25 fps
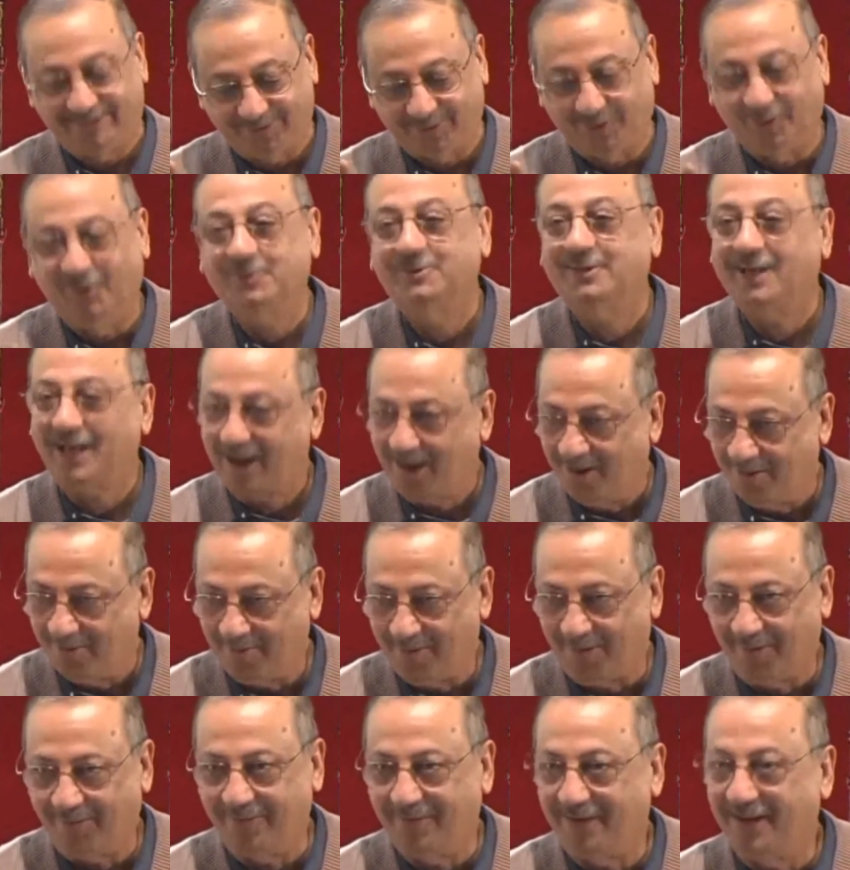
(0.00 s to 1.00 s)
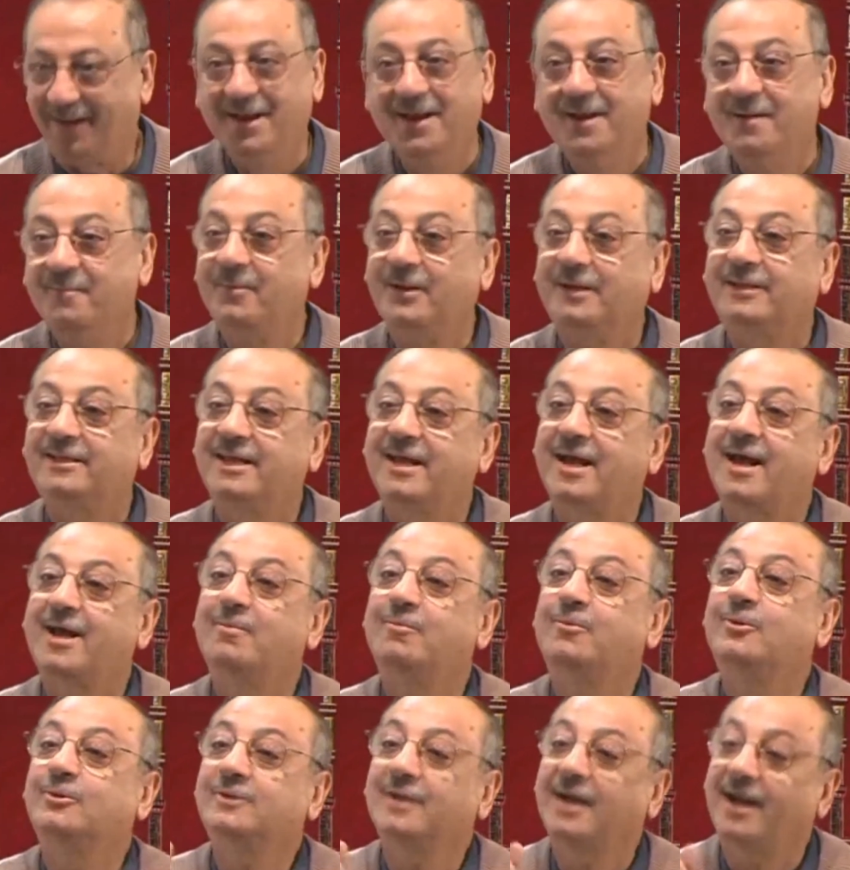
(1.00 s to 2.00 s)
those are mabni, but they are
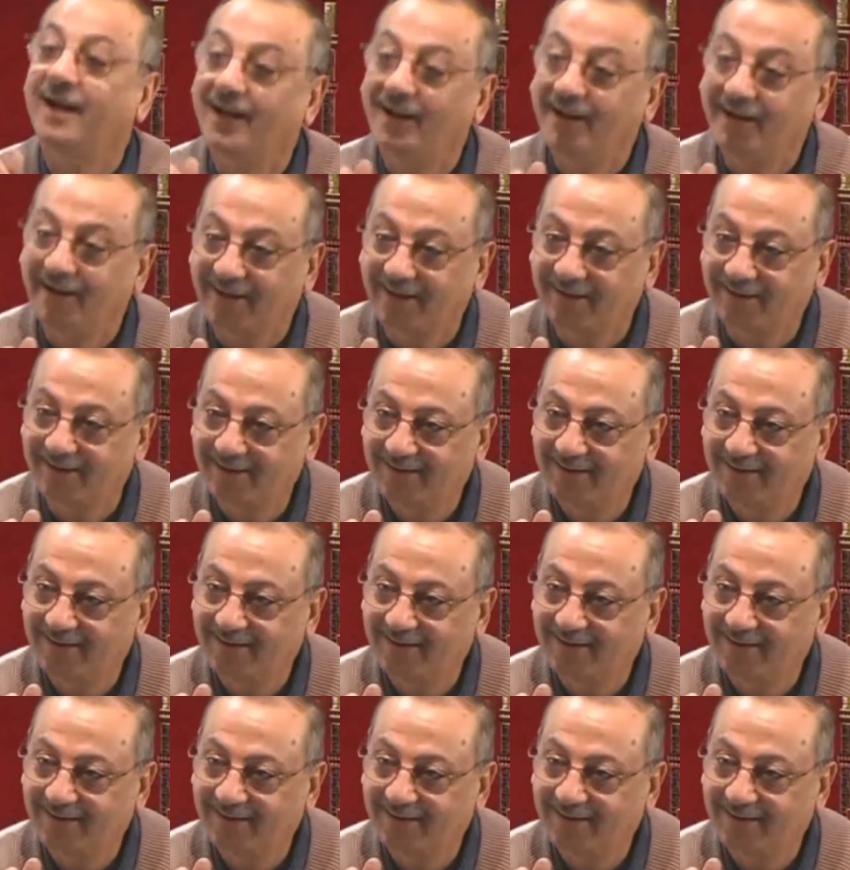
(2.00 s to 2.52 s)
mutaharik.